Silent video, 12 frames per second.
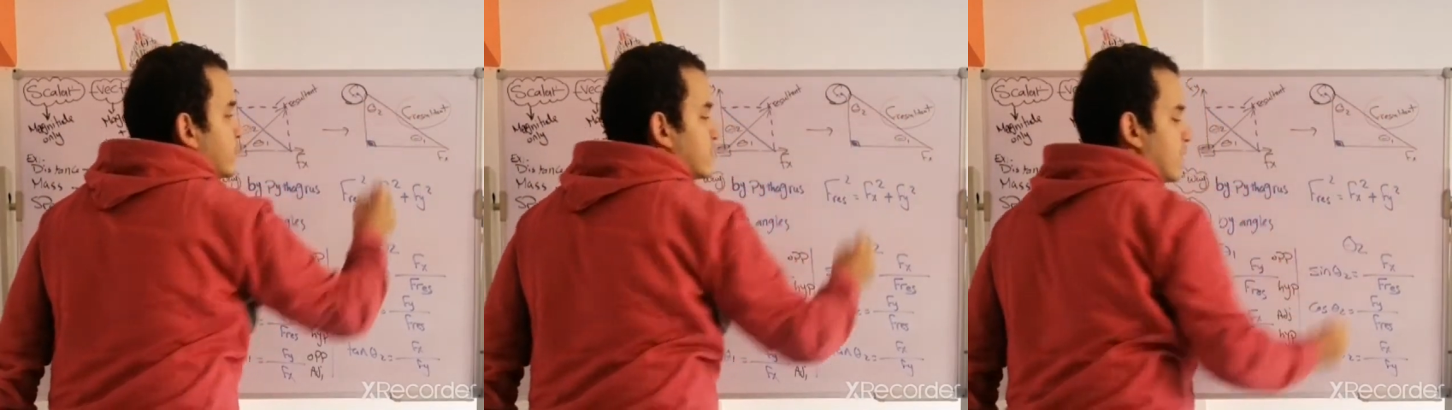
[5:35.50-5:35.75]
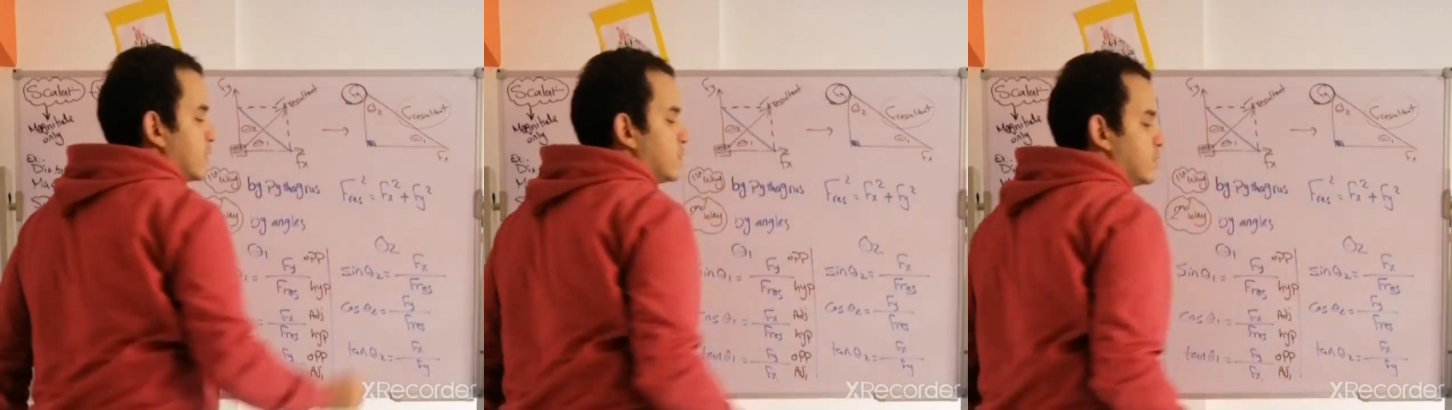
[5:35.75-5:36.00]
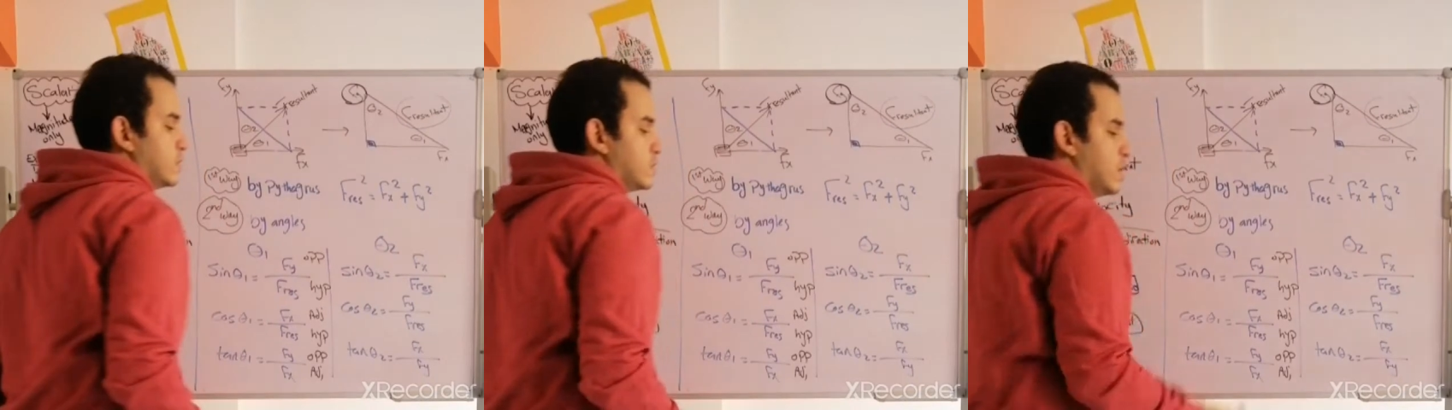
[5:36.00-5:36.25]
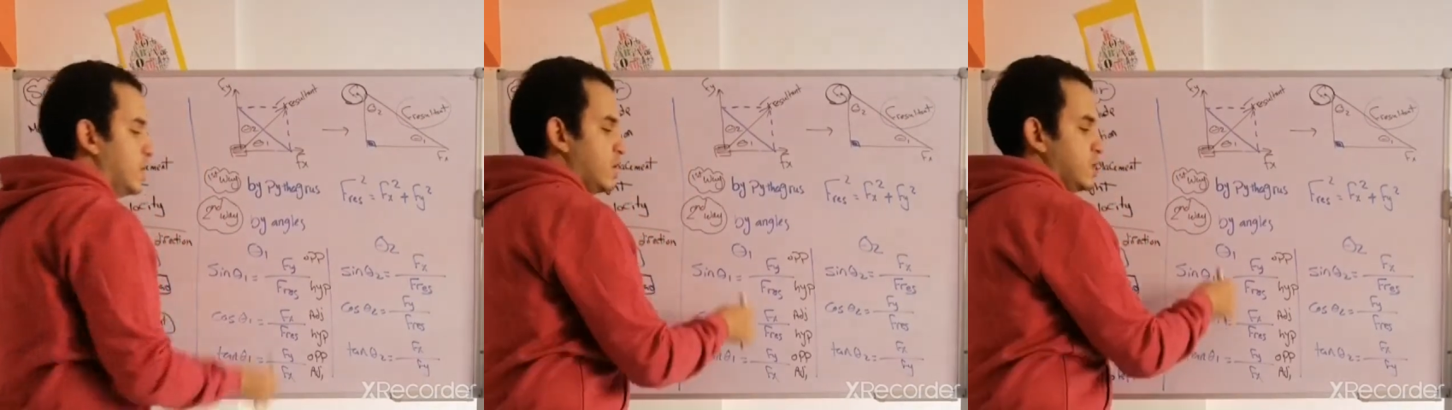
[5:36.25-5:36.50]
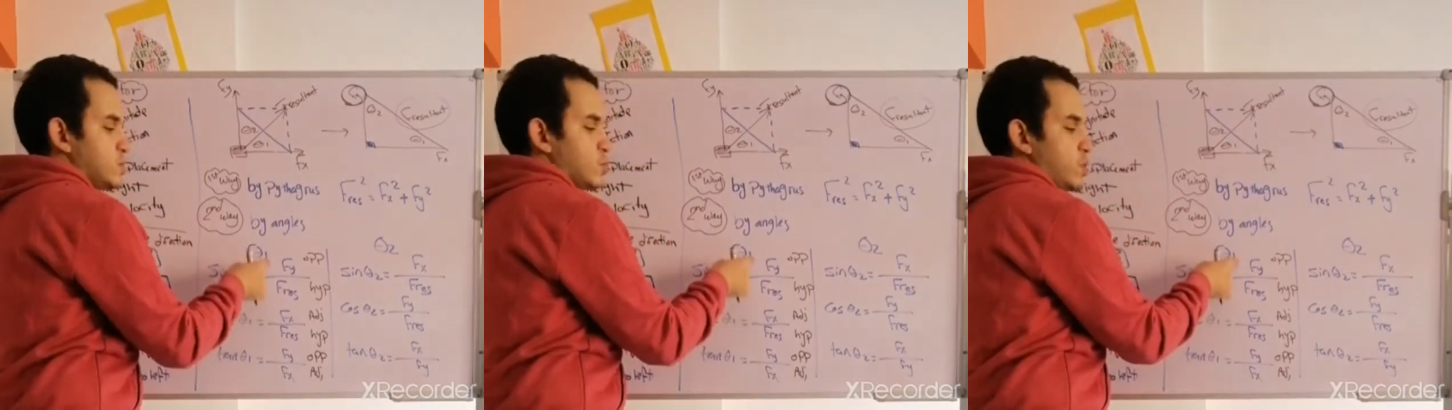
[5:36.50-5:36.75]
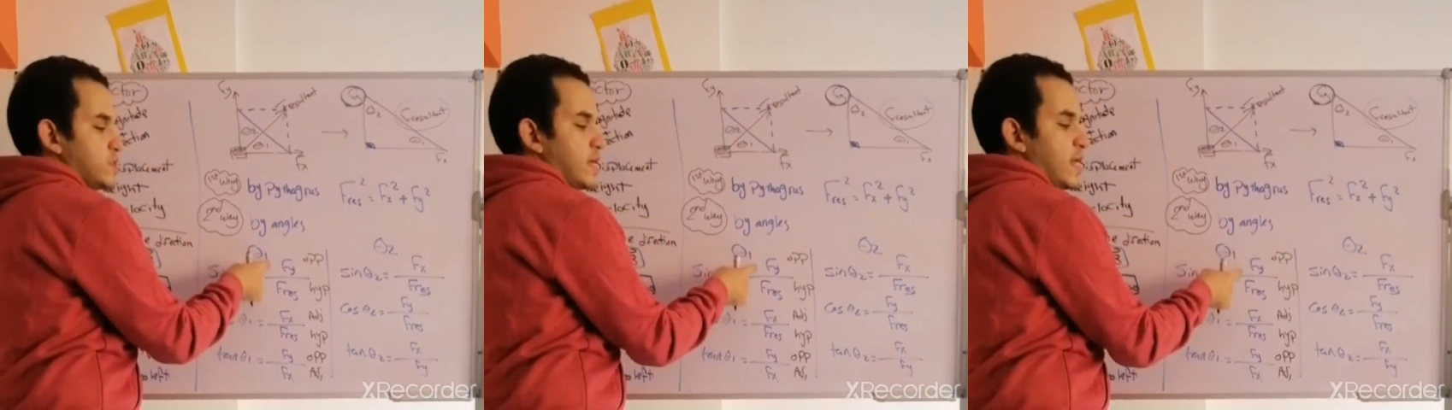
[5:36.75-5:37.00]
resultant.
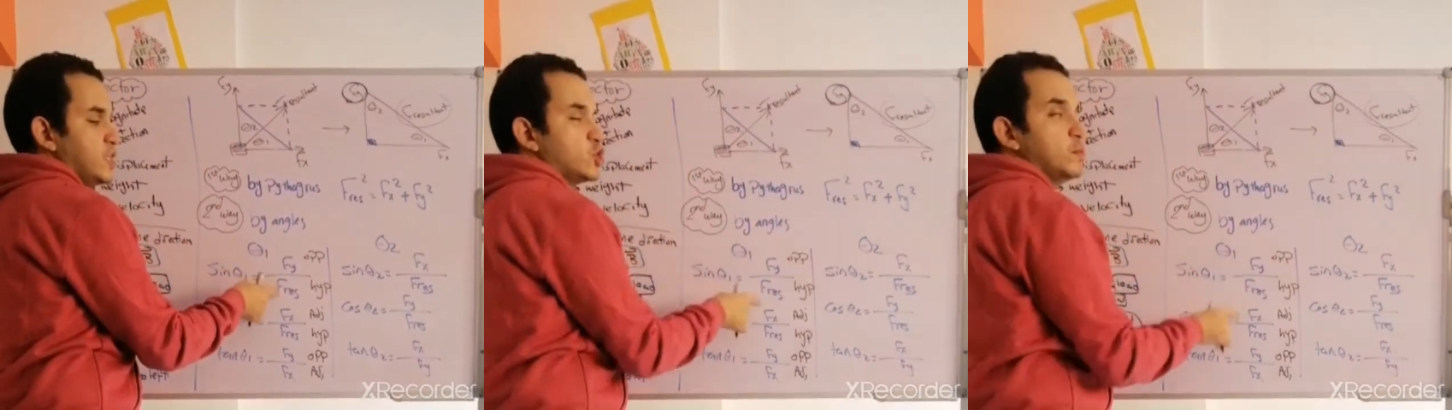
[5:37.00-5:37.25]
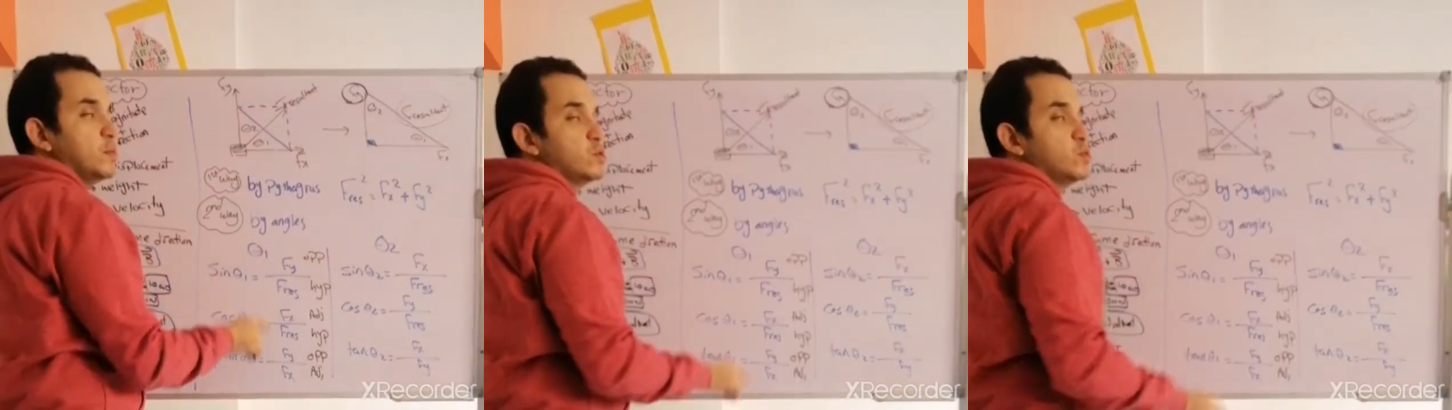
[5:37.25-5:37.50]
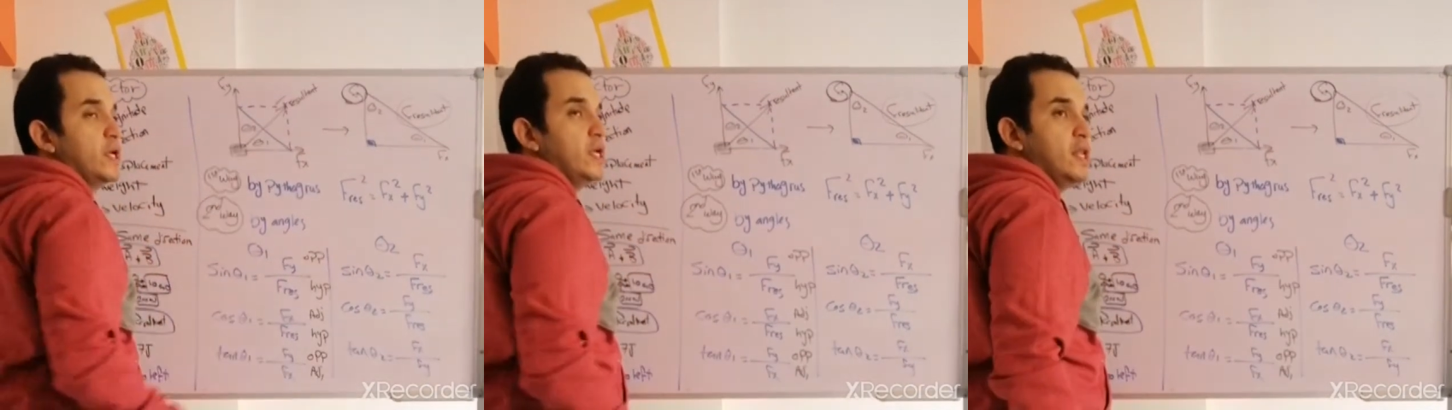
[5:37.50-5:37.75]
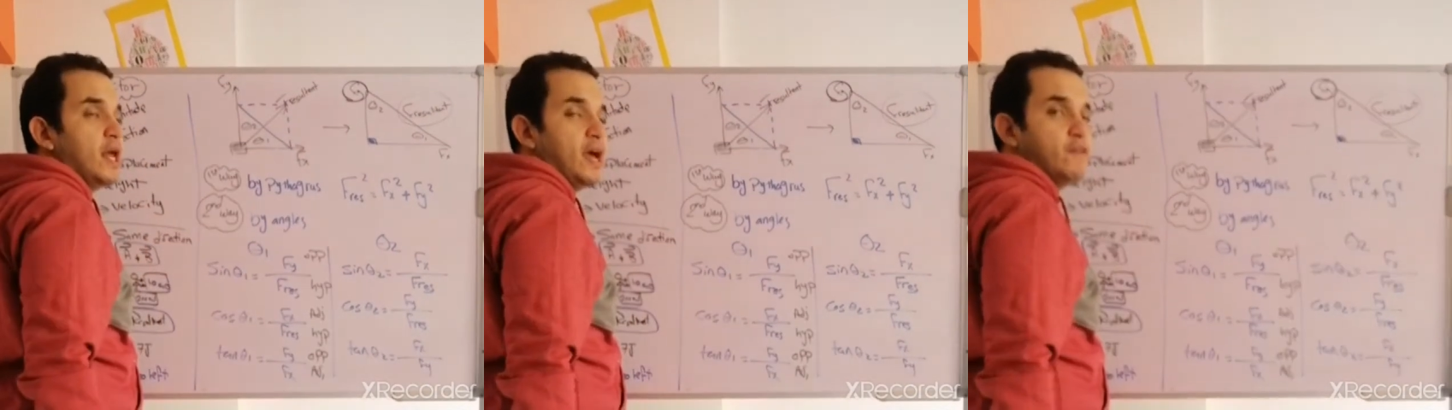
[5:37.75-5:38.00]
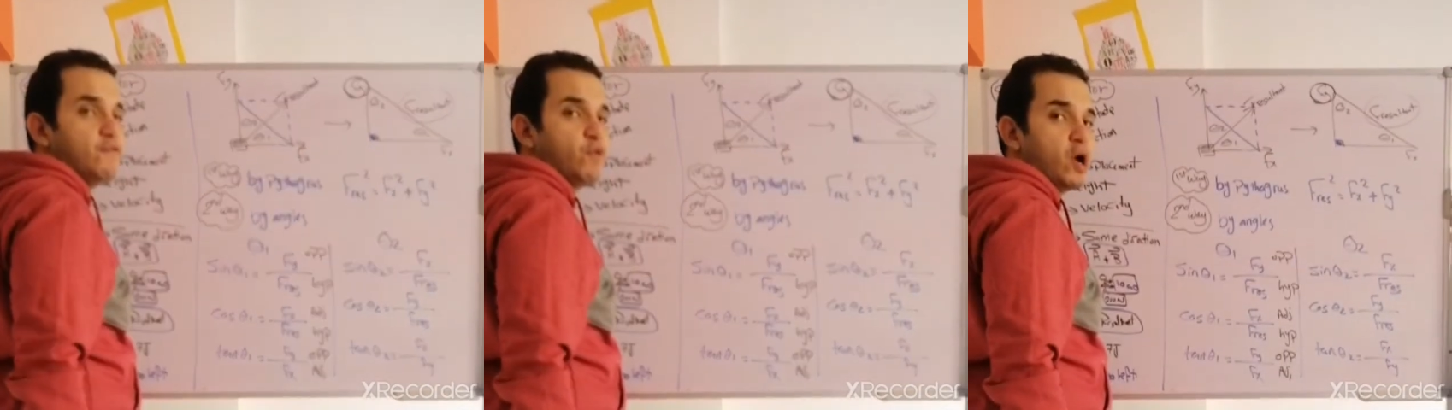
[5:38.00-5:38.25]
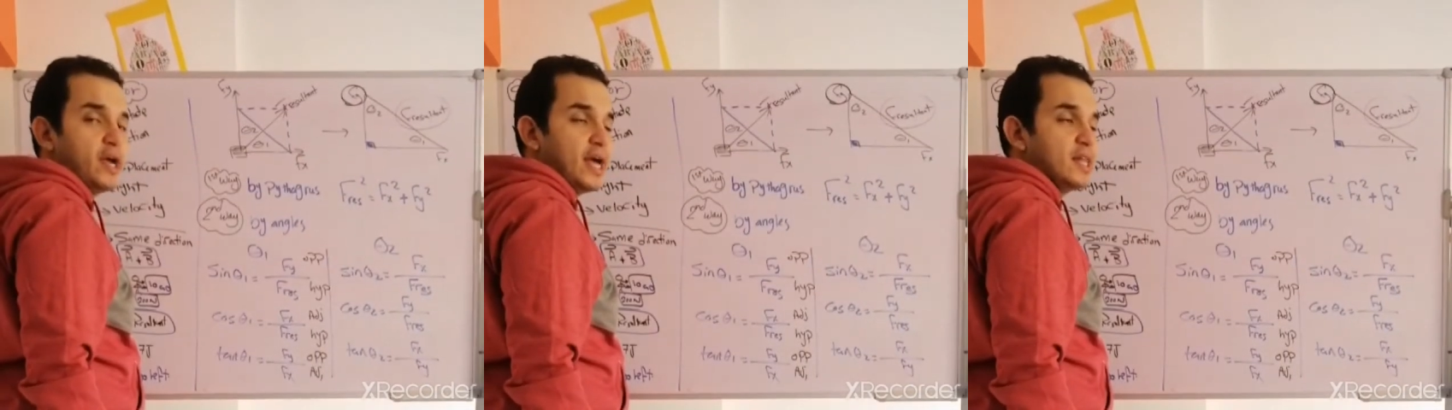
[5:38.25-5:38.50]
So it's a ratio between
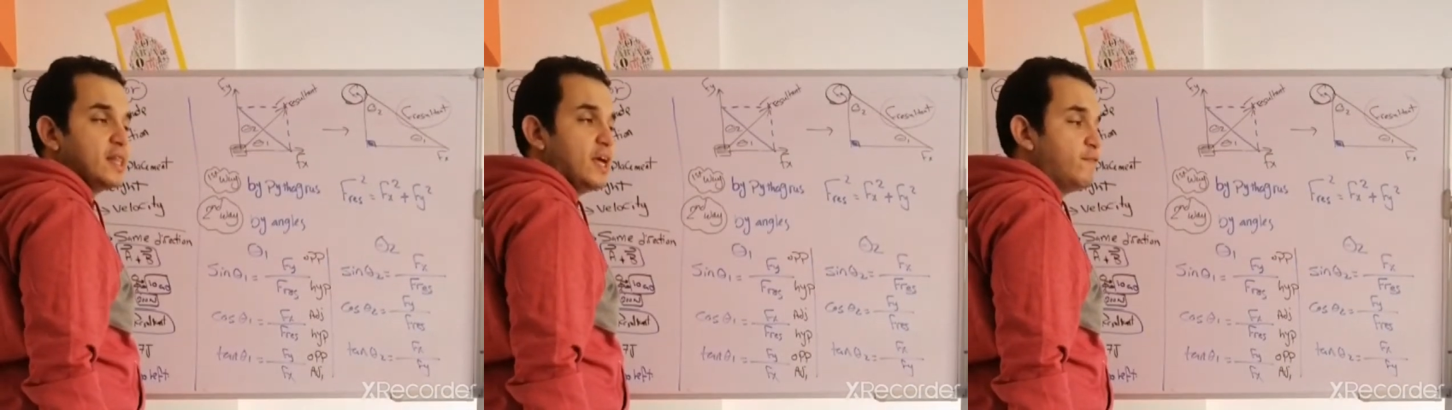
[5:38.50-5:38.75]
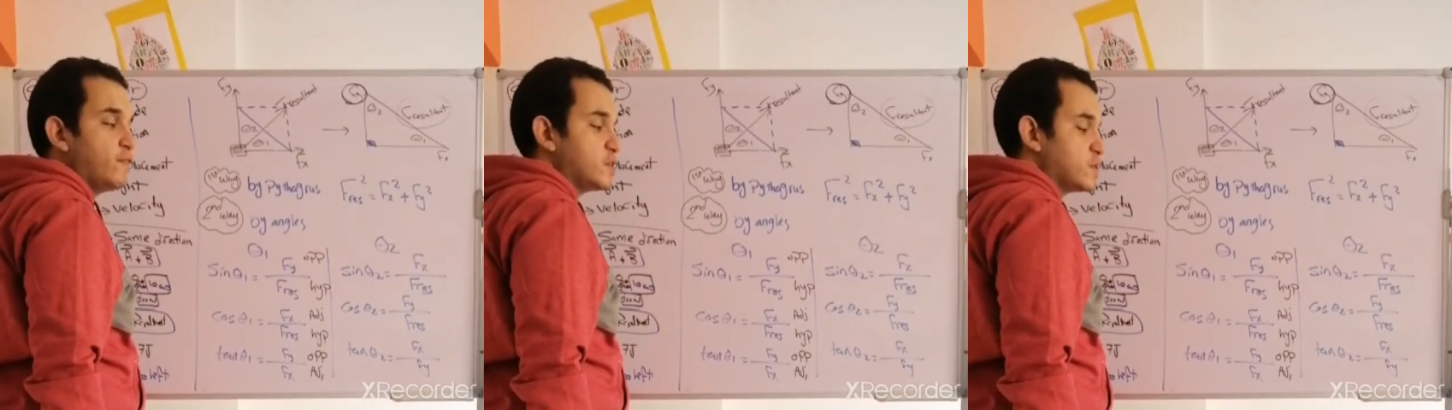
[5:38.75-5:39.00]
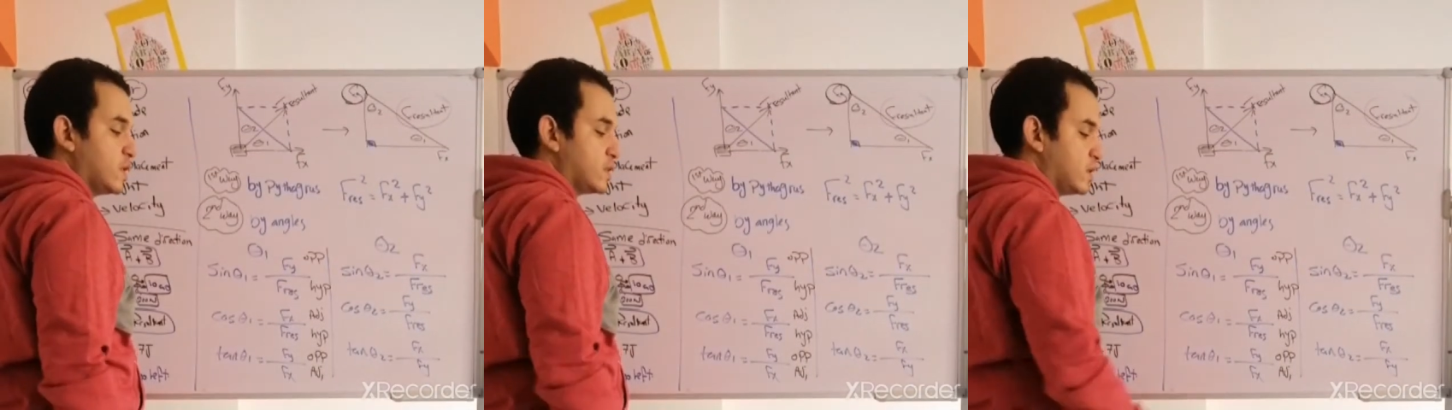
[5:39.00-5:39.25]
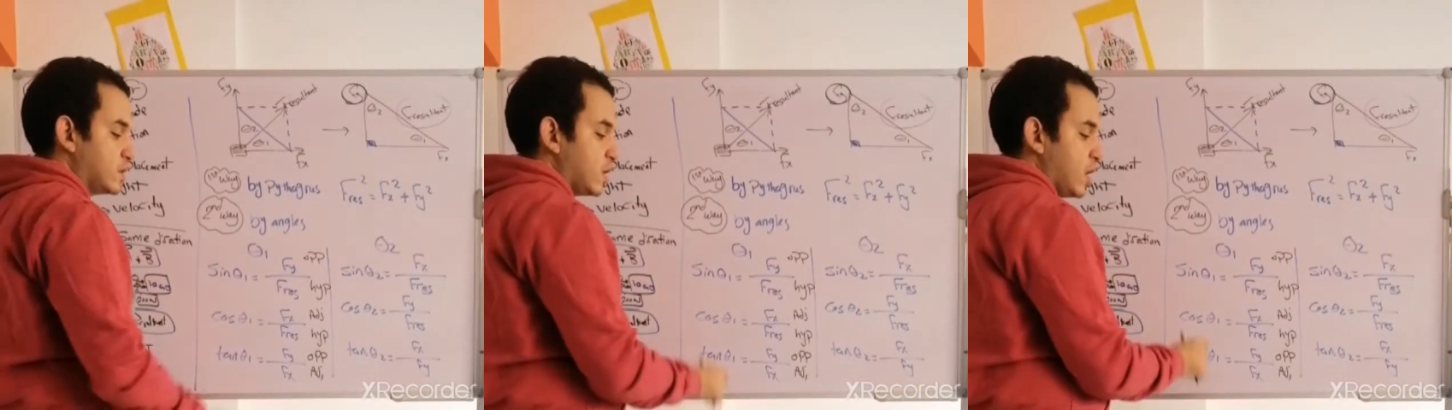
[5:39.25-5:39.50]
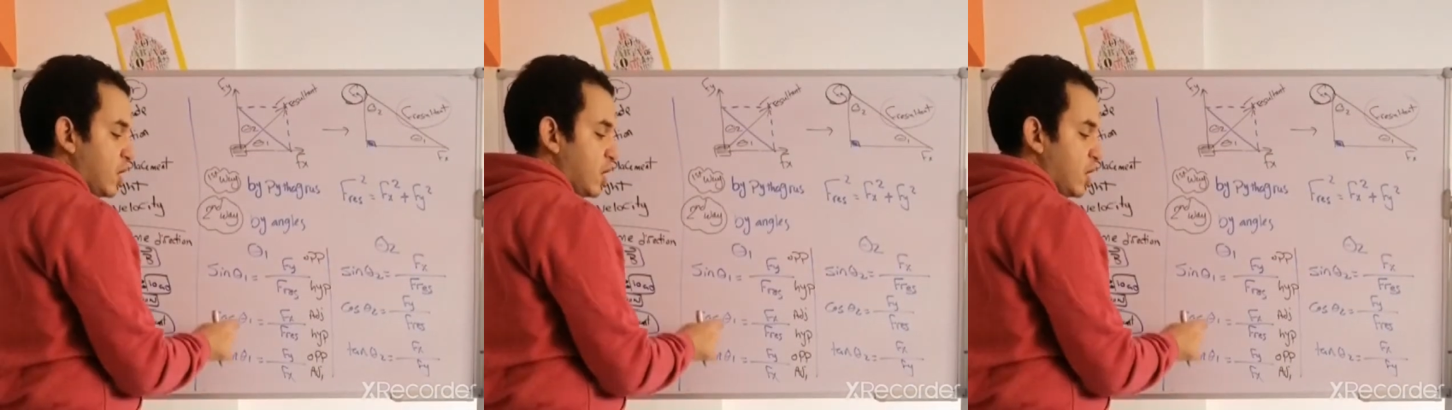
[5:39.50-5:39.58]
Fy and F resultant.